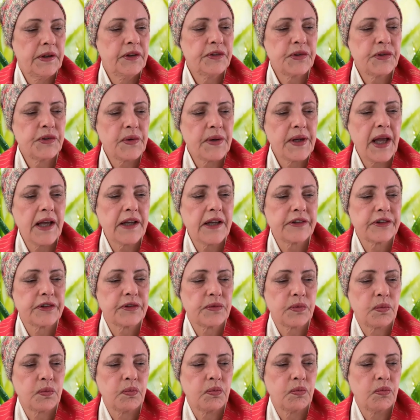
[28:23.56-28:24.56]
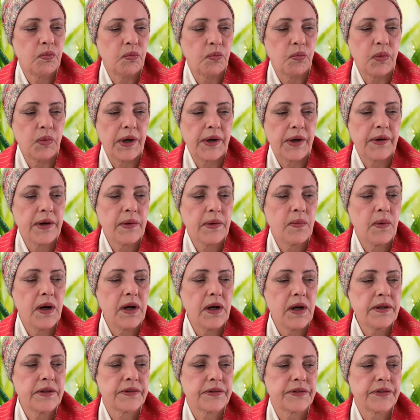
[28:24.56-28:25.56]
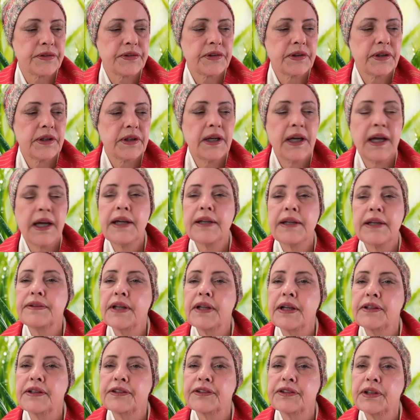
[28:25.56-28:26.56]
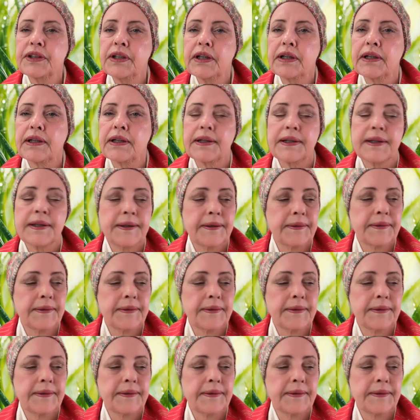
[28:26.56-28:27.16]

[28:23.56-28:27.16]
So he asked where he was, and they said,